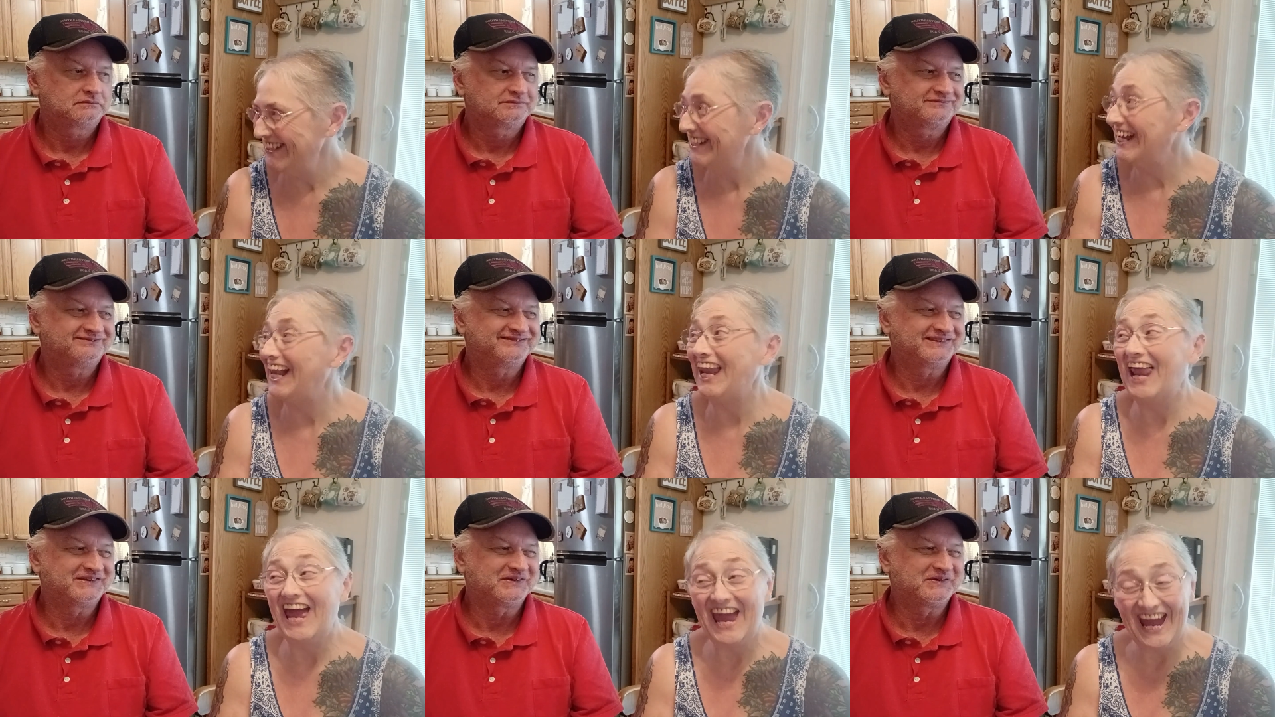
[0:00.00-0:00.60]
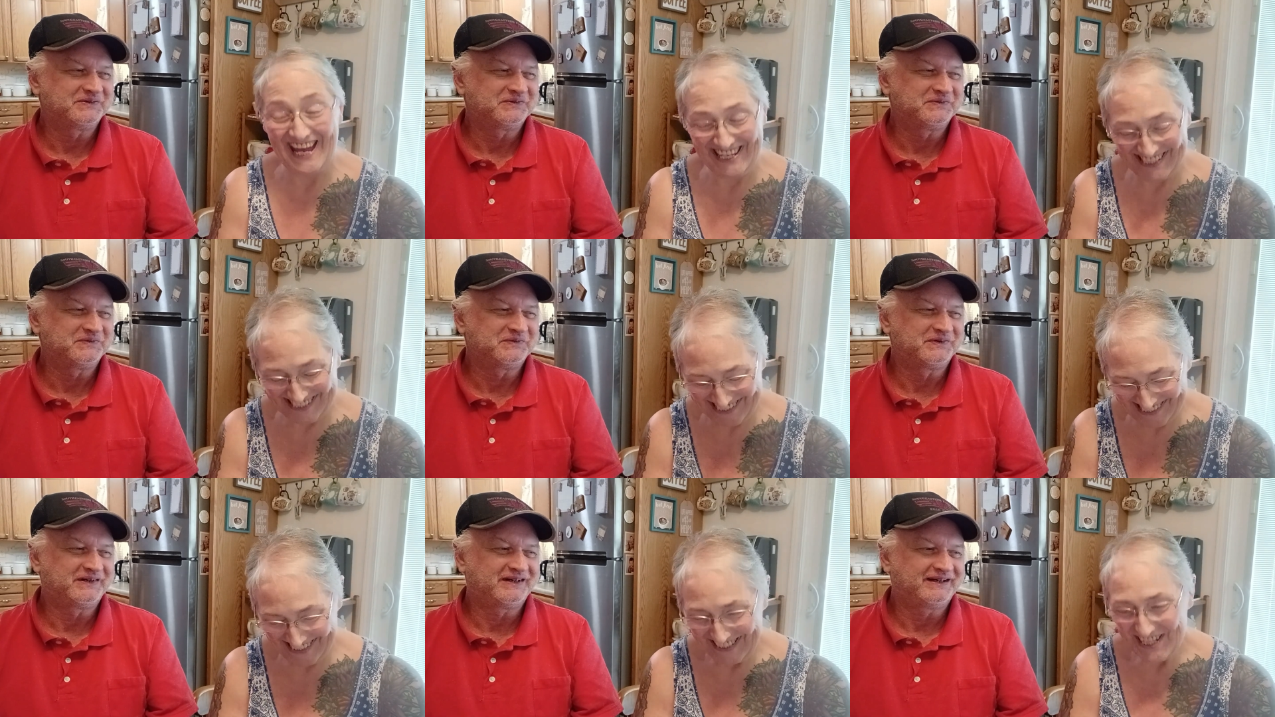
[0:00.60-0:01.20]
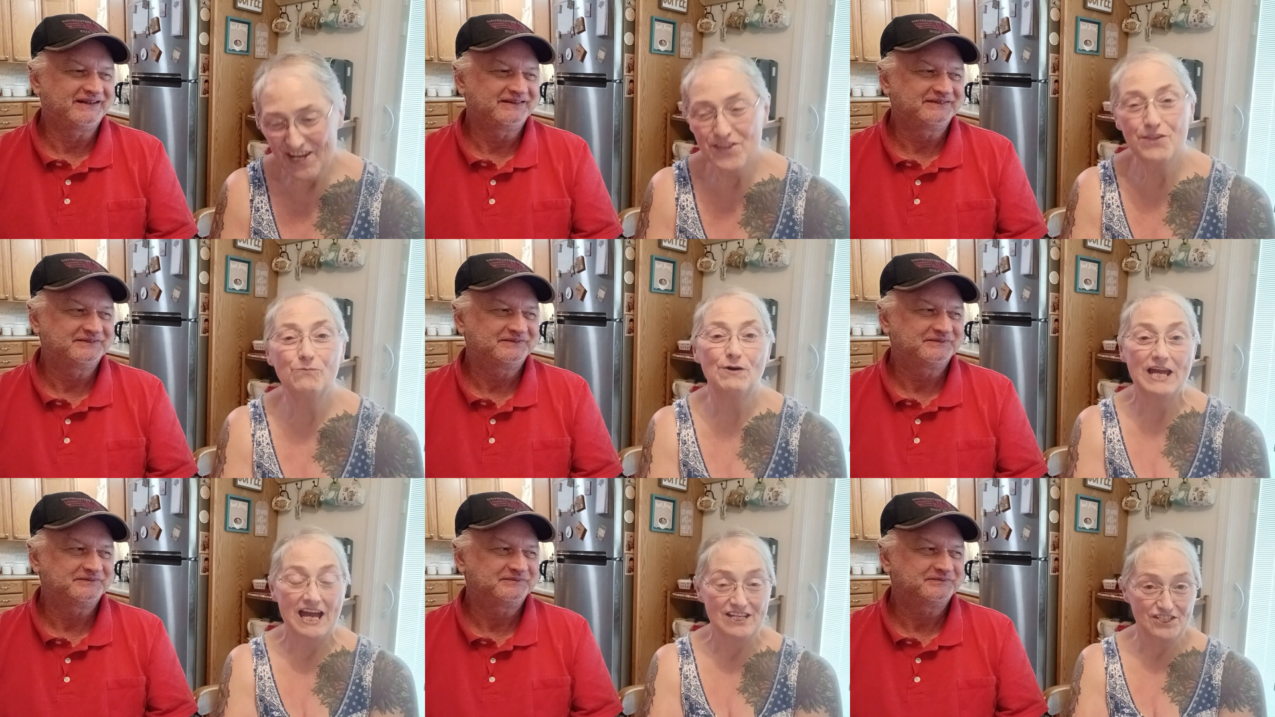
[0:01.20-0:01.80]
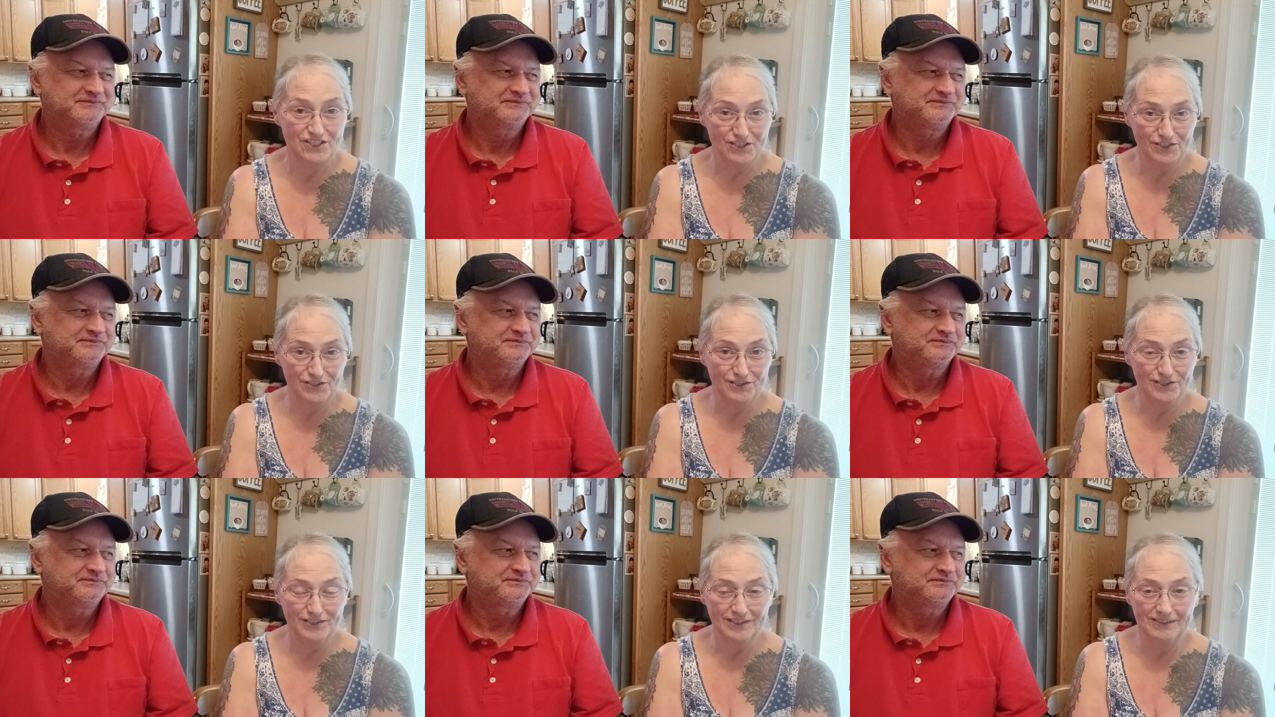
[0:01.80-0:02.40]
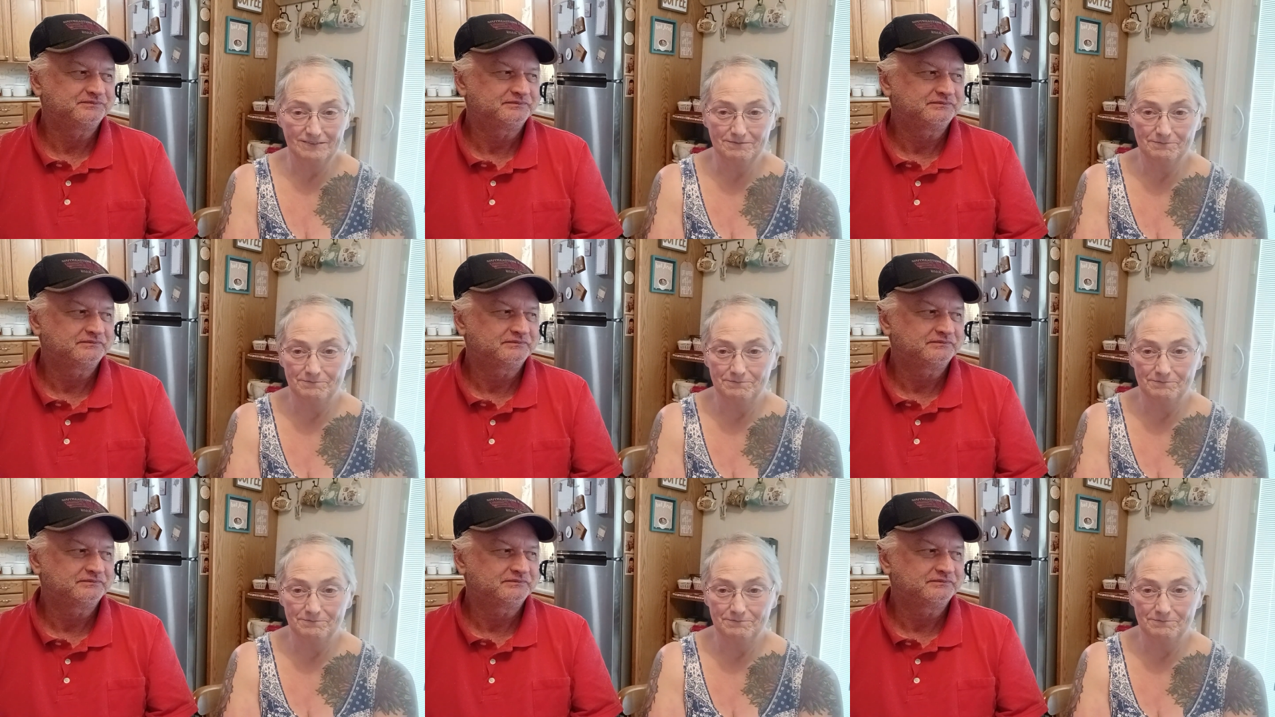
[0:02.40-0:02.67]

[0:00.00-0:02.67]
Speaker 1: in class right. the way I should.